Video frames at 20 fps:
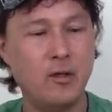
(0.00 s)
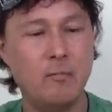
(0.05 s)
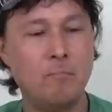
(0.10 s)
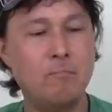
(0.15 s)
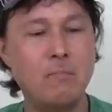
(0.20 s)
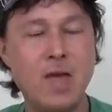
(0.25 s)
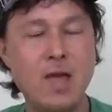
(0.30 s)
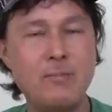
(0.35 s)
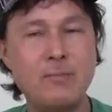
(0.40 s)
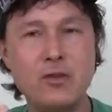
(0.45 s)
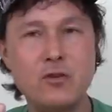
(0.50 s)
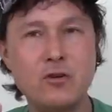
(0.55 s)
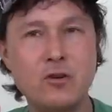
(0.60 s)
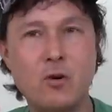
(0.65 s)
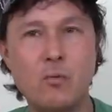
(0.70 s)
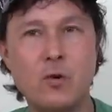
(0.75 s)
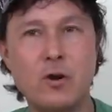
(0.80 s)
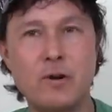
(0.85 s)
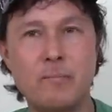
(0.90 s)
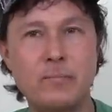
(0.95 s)
Maybe you
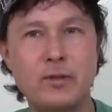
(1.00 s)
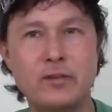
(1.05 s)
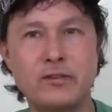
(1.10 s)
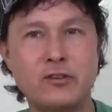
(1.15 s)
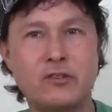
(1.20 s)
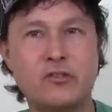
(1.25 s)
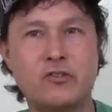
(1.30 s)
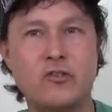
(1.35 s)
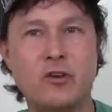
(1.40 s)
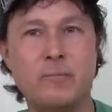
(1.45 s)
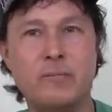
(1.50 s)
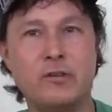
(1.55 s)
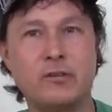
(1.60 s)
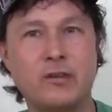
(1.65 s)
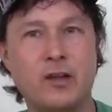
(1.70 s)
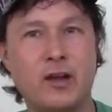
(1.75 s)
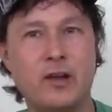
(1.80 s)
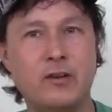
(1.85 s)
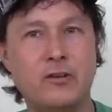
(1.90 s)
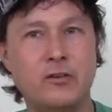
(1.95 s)
don't want to be as extreme as
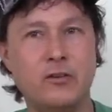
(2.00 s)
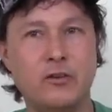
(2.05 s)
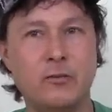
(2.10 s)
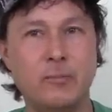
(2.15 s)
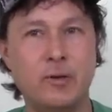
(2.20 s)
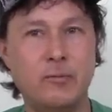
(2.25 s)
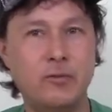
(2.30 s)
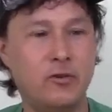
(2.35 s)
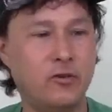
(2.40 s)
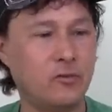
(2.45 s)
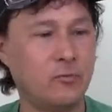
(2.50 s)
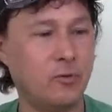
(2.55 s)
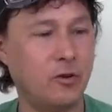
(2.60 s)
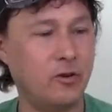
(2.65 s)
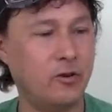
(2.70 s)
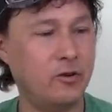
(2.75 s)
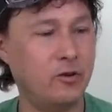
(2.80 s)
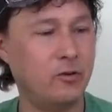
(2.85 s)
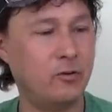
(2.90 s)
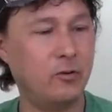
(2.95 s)
I do. You maybe just
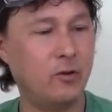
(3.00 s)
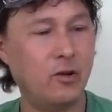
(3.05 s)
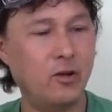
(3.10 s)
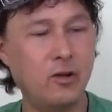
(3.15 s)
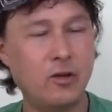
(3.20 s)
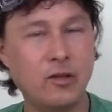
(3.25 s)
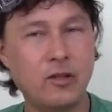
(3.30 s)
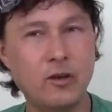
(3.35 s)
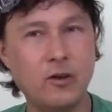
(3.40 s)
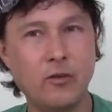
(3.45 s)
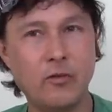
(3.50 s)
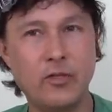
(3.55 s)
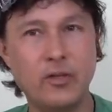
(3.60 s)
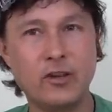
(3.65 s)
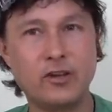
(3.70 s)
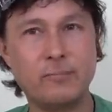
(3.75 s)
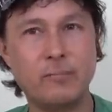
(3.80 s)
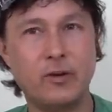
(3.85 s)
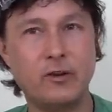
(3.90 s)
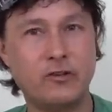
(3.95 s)
want to do, you know,
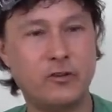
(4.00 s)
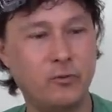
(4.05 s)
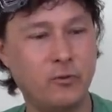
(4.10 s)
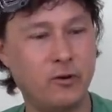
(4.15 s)
this much.